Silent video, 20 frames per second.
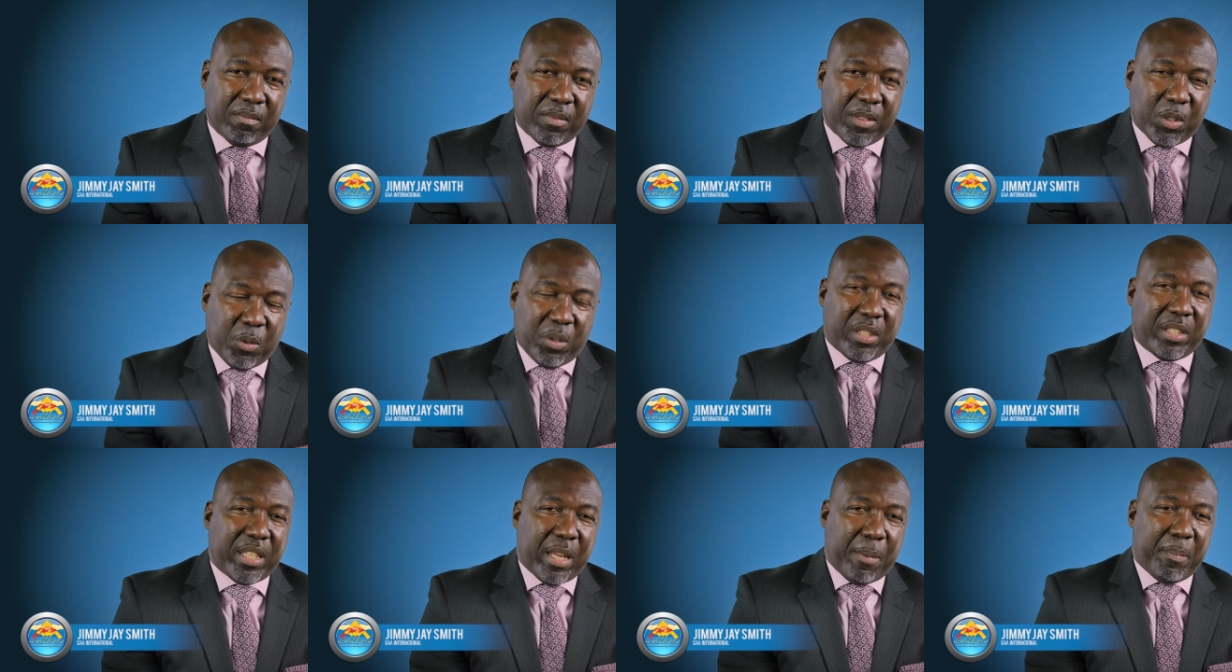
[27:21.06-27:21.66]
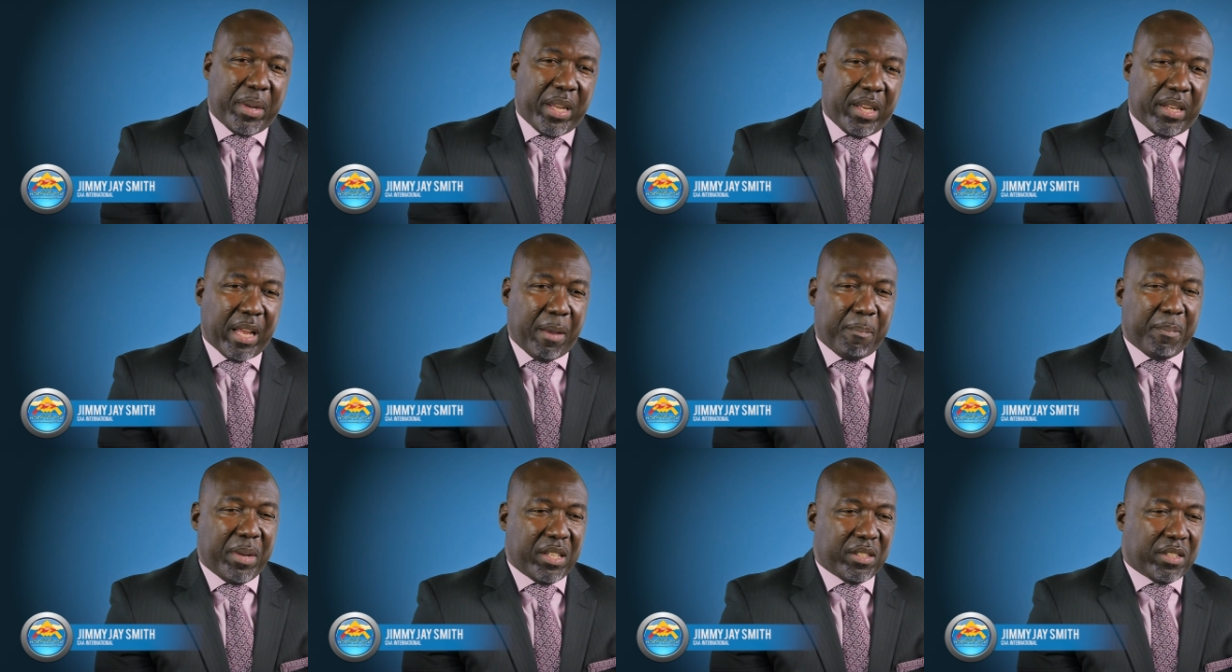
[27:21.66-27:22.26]
What does that mean?
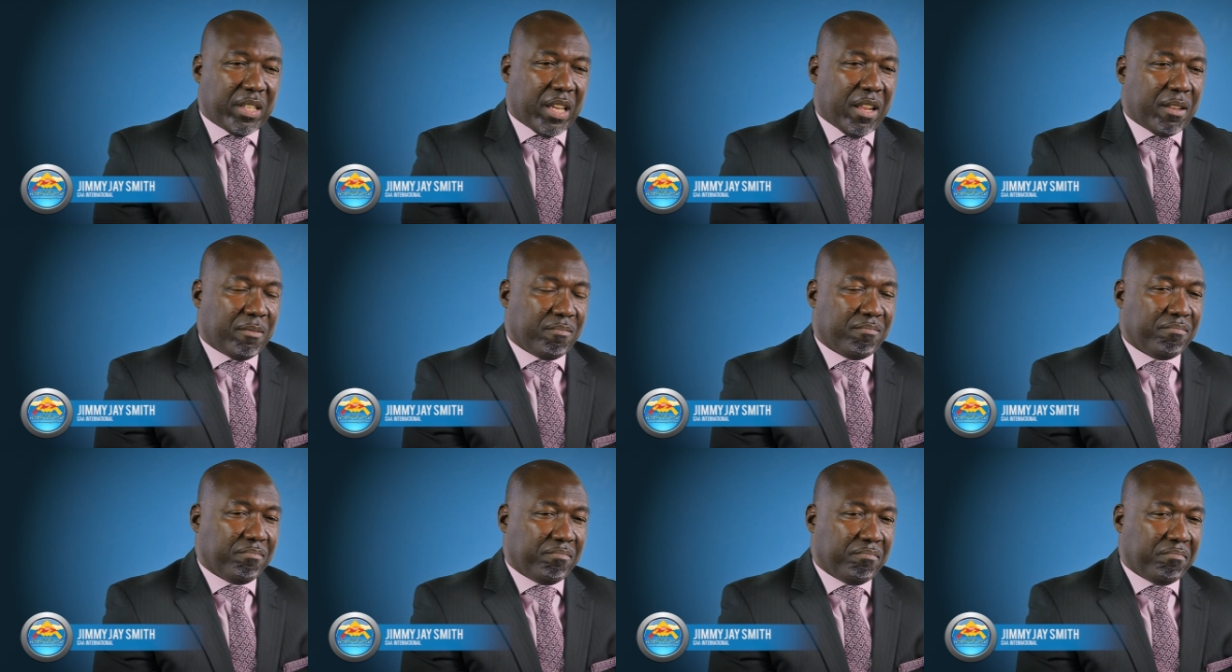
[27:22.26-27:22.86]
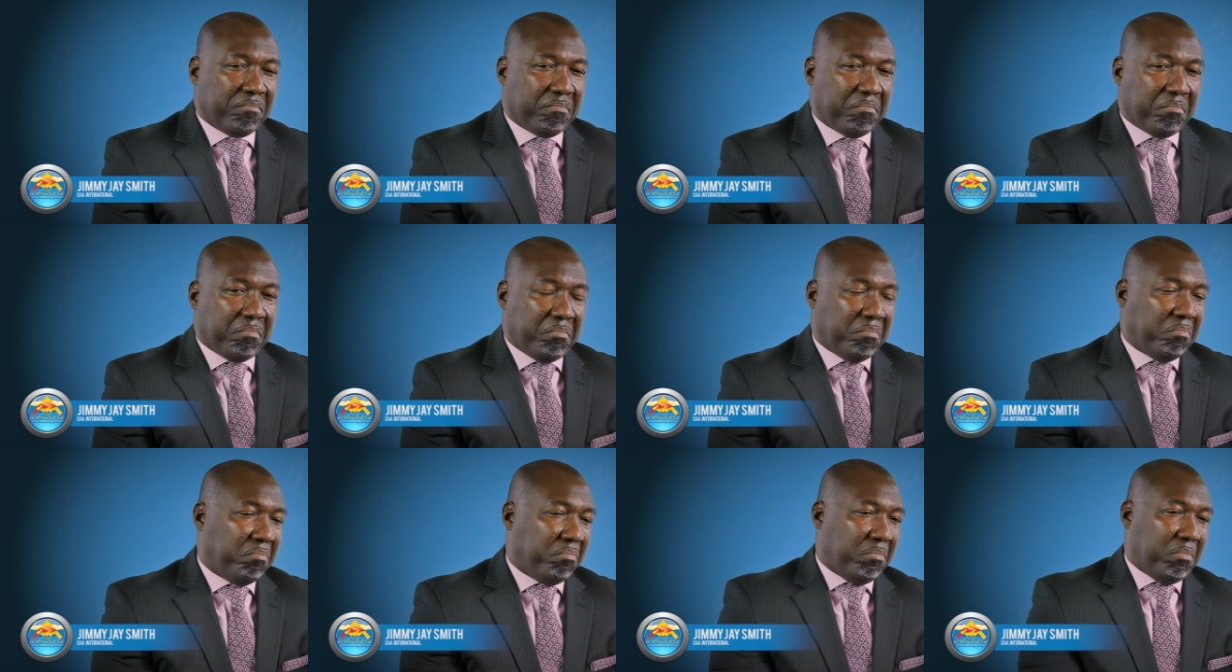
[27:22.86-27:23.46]
That means that
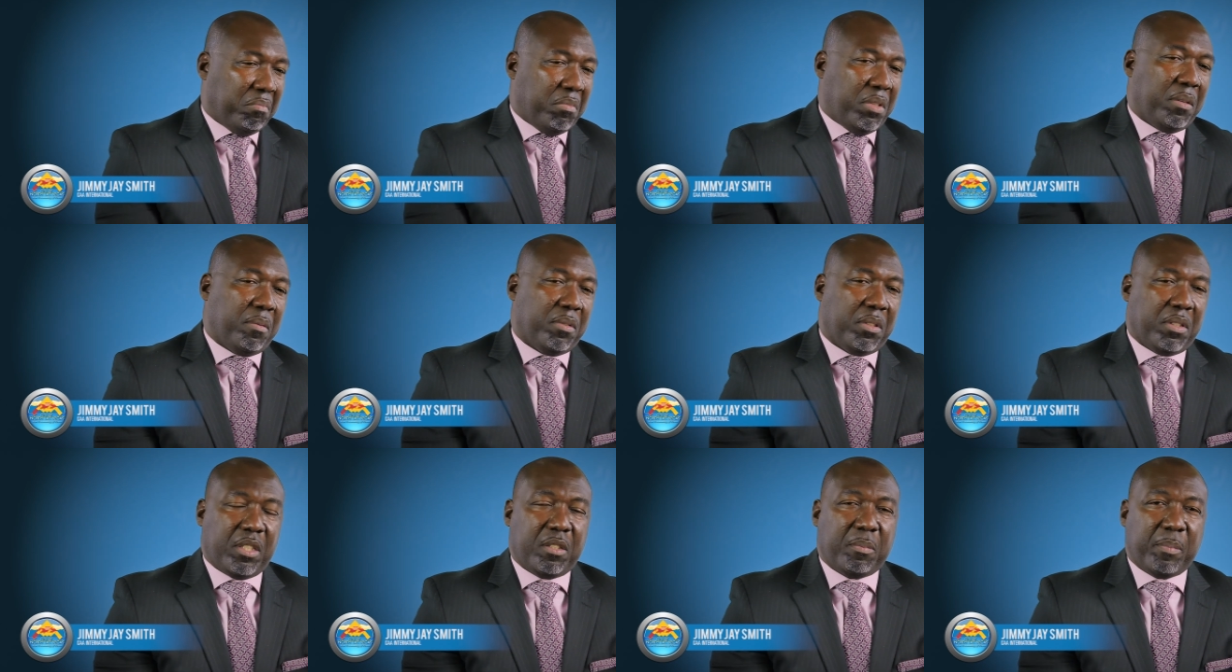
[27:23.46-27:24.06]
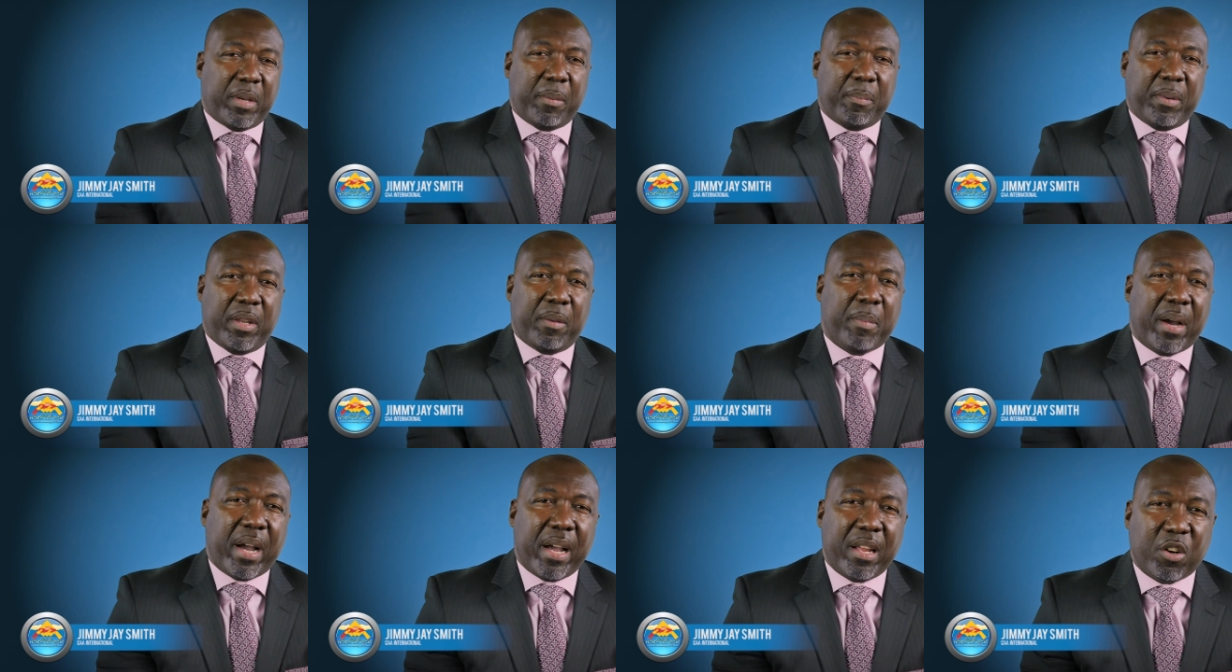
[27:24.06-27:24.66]
it just may be
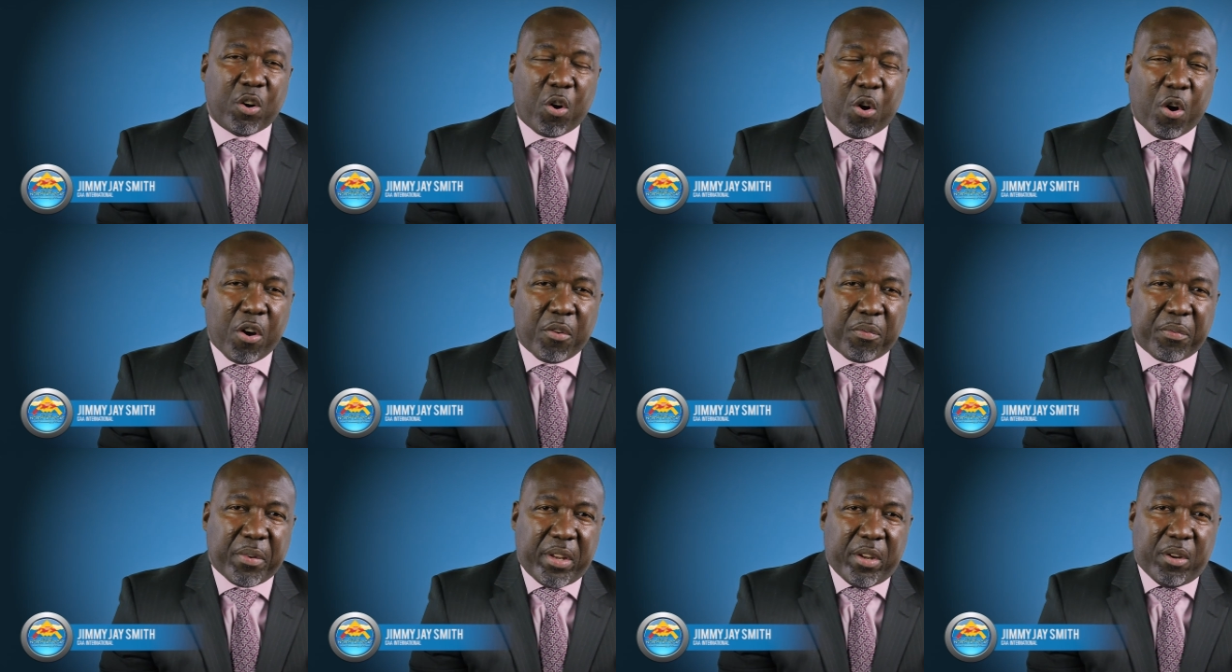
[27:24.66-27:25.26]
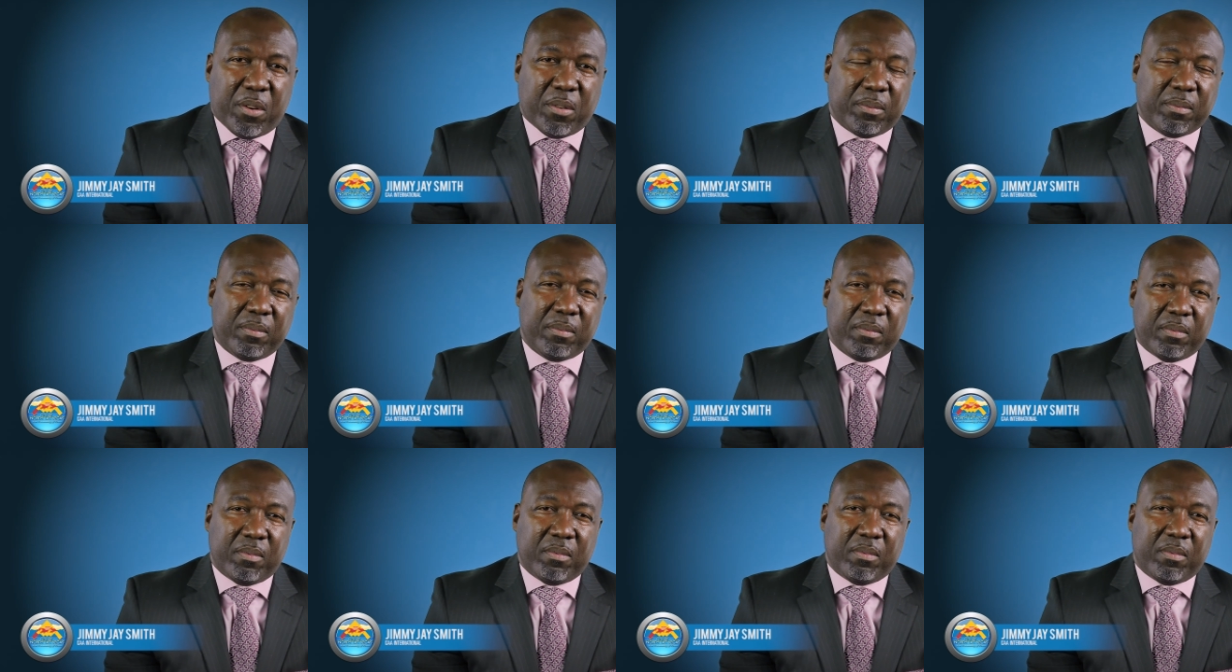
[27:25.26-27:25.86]
buying a car for you.
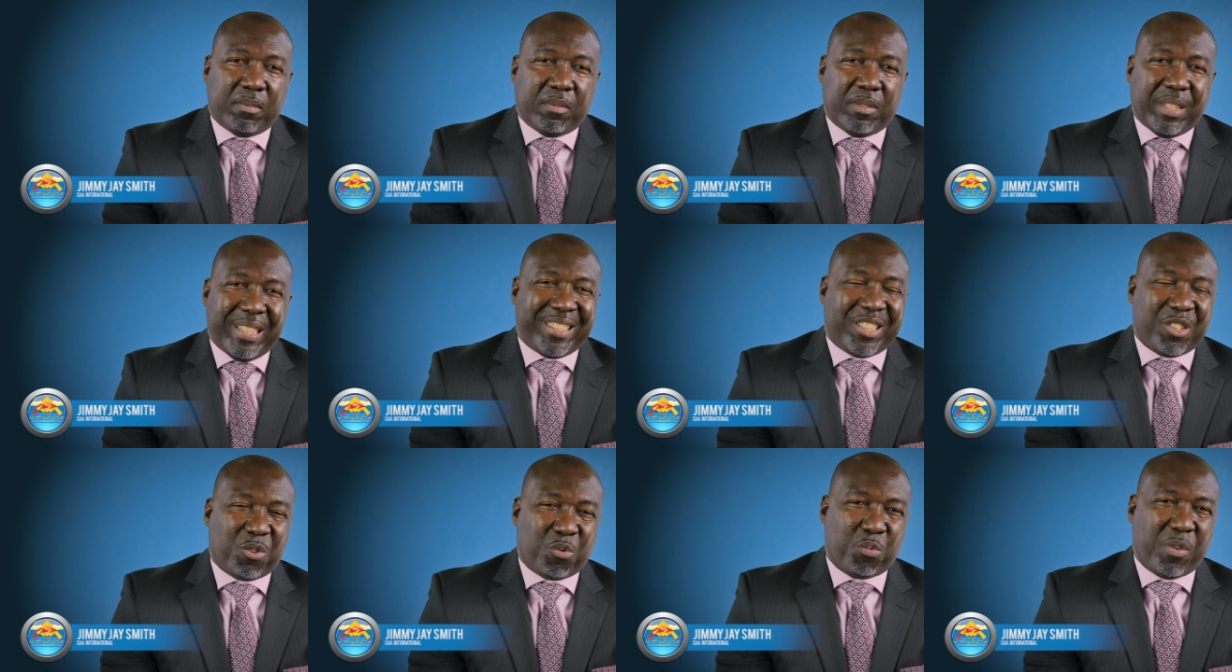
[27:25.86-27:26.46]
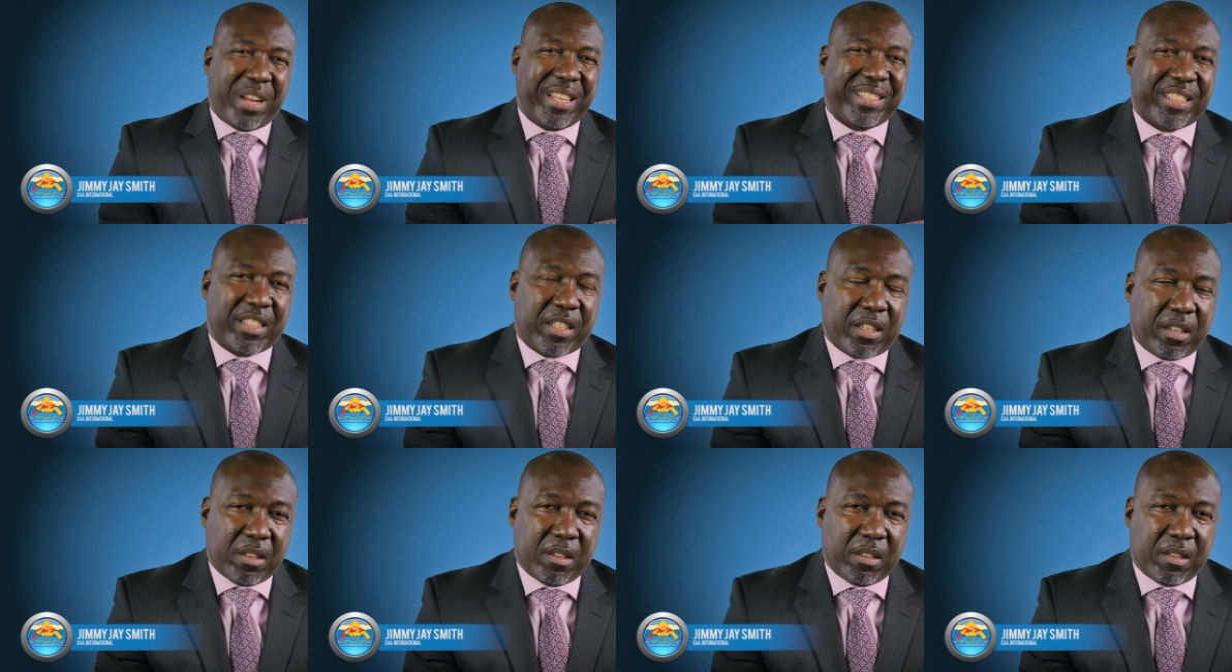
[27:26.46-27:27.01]
It's a risk.